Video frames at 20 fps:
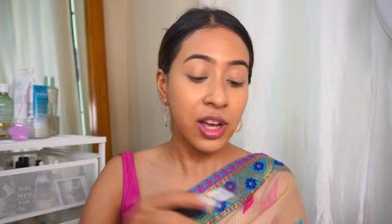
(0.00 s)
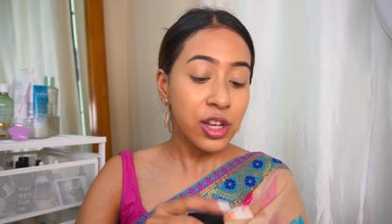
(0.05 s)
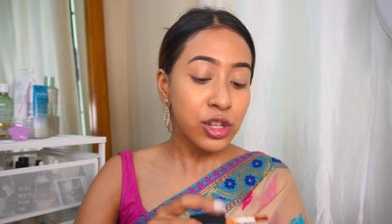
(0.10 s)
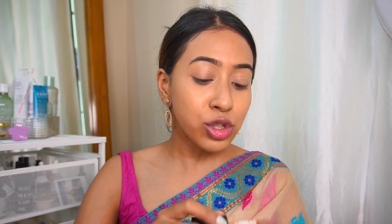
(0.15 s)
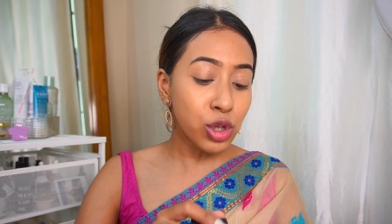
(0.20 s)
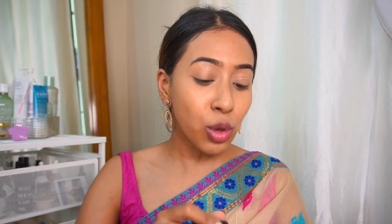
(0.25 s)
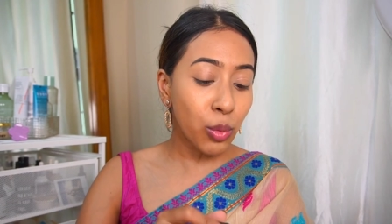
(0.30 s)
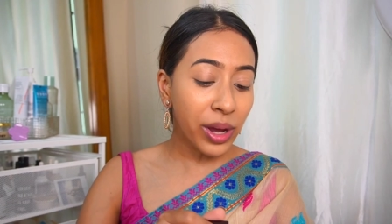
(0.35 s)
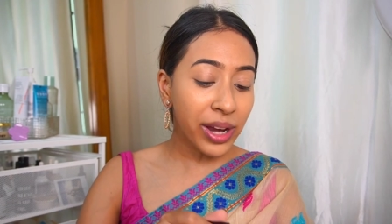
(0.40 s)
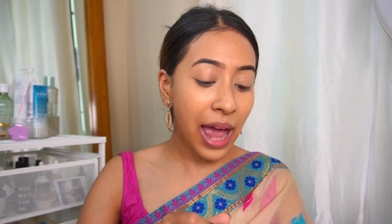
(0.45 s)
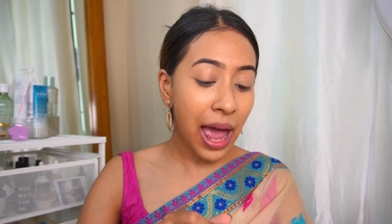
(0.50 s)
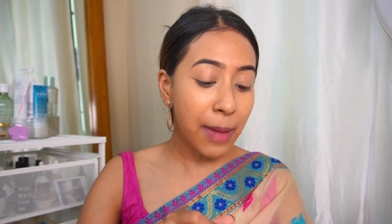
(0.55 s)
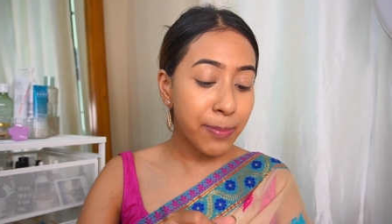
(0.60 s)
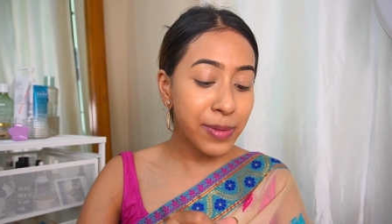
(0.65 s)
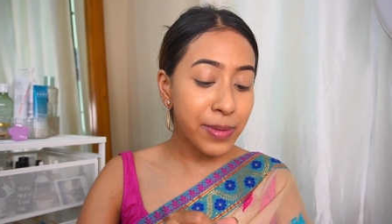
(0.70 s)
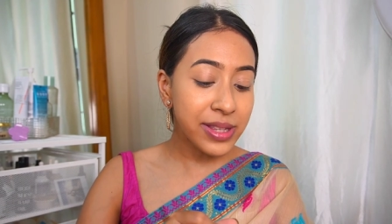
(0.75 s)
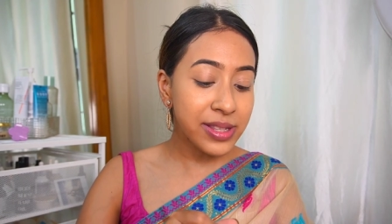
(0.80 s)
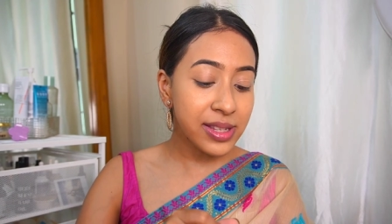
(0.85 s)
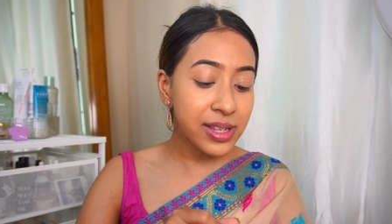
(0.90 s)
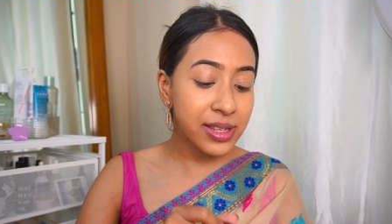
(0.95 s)
So what
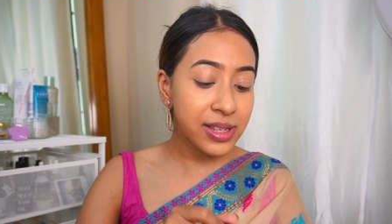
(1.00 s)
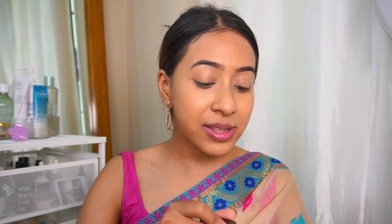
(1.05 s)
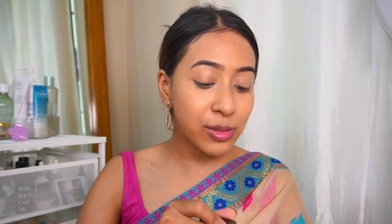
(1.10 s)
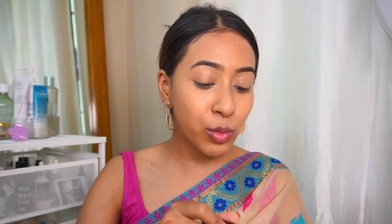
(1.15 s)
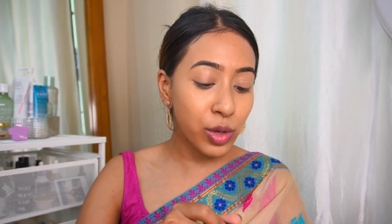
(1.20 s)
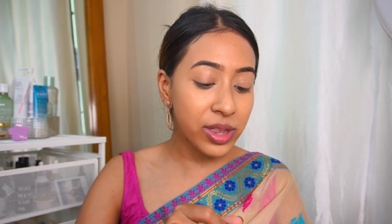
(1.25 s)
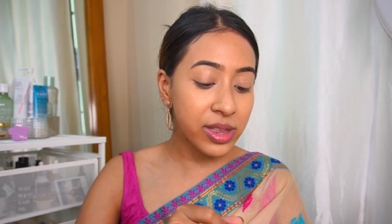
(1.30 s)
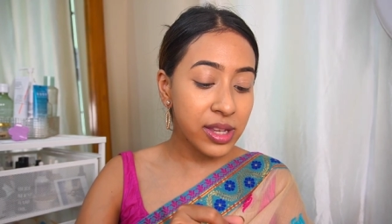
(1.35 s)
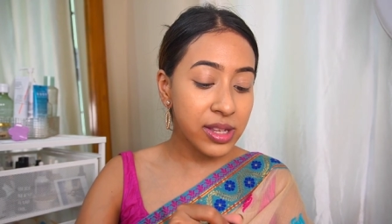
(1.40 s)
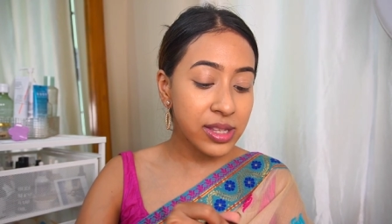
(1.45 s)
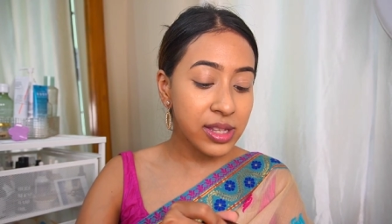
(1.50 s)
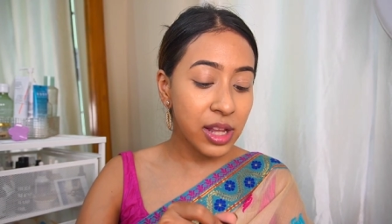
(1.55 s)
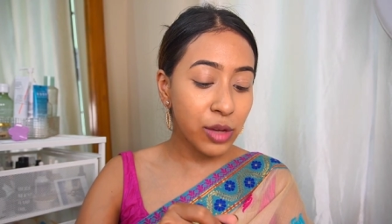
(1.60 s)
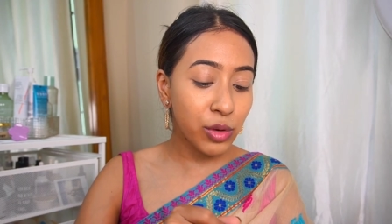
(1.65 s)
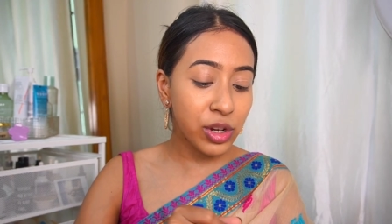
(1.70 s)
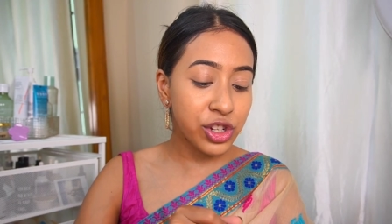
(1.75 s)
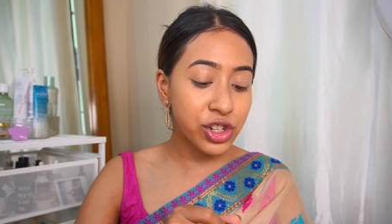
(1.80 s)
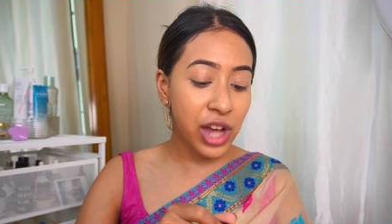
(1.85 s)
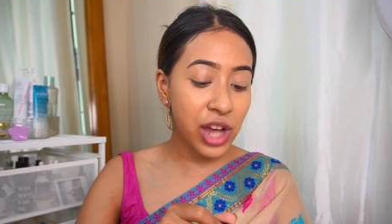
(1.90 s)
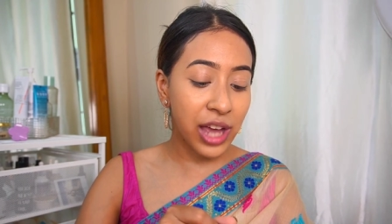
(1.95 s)
happens is with this
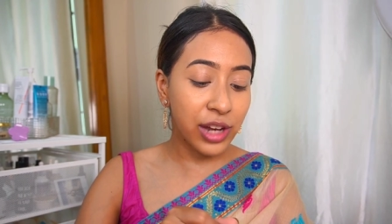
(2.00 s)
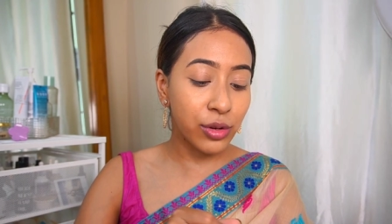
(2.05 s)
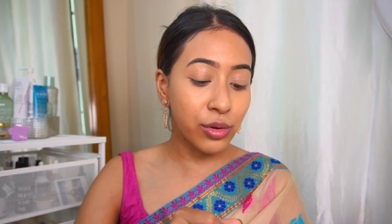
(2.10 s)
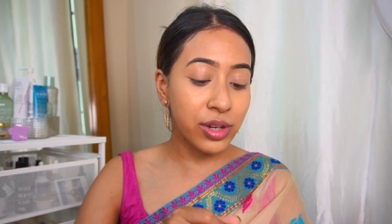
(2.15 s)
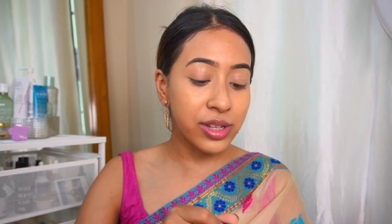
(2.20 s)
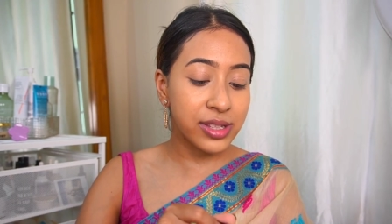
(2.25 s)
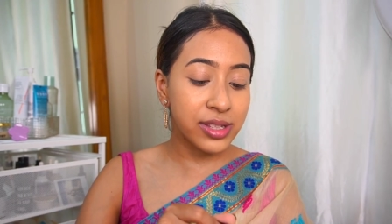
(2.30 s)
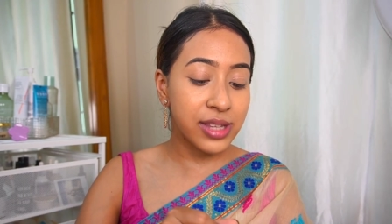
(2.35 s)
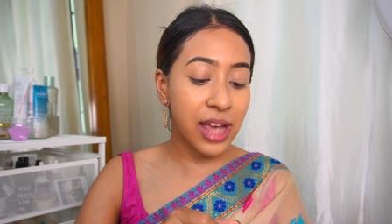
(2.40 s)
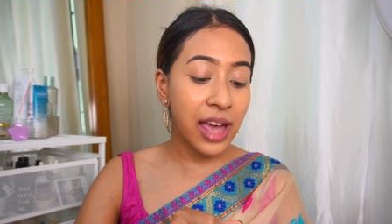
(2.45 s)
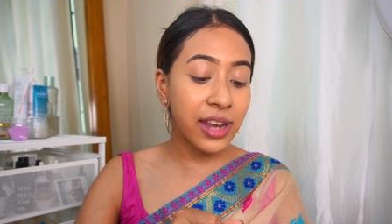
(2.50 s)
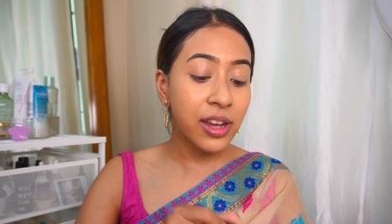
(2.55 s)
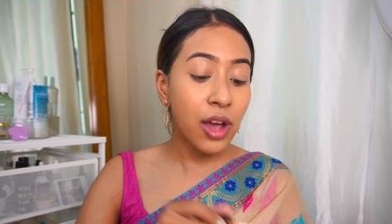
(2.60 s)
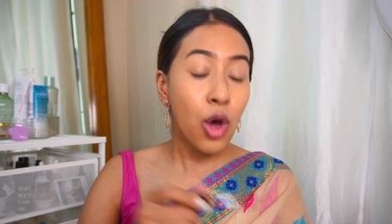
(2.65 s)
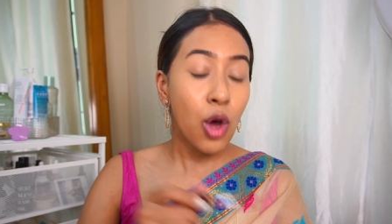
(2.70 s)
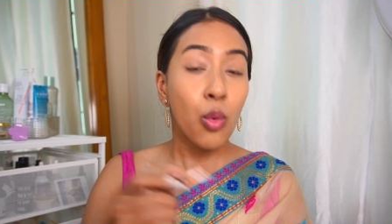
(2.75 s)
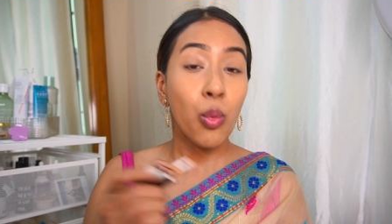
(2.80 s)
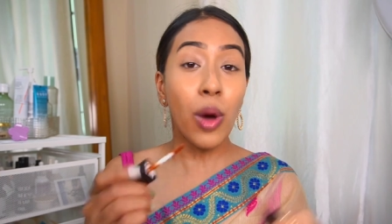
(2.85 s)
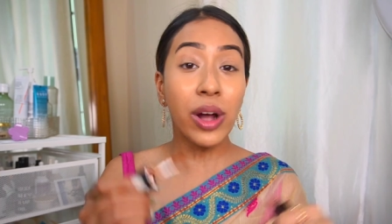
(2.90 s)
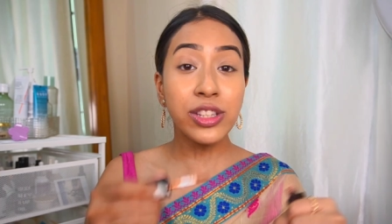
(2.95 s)
liquid shadow is that
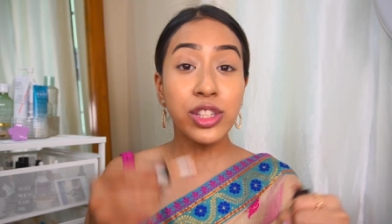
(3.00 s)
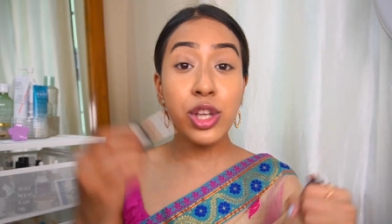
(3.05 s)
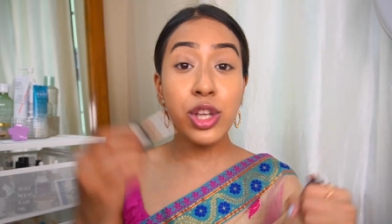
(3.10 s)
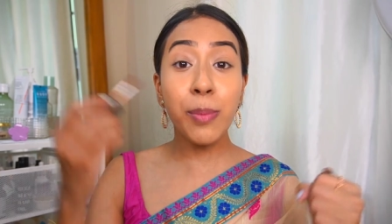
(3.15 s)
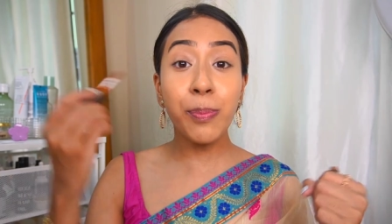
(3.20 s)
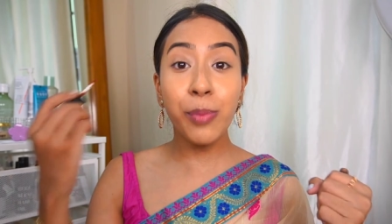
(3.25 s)
once you